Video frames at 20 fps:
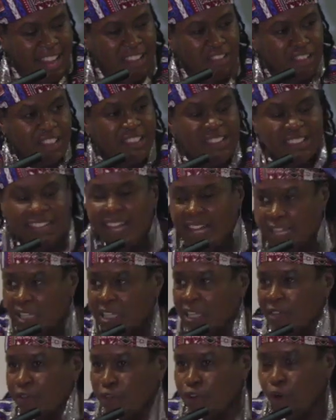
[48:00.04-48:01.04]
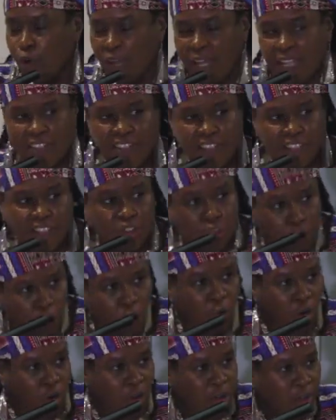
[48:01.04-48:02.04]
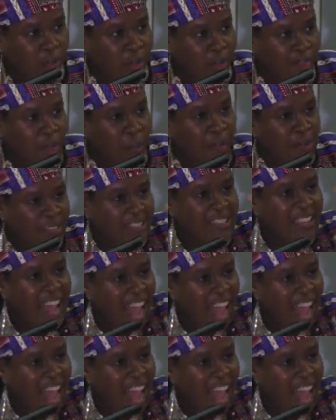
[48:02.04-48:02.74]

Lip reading: legislated for it in law. There was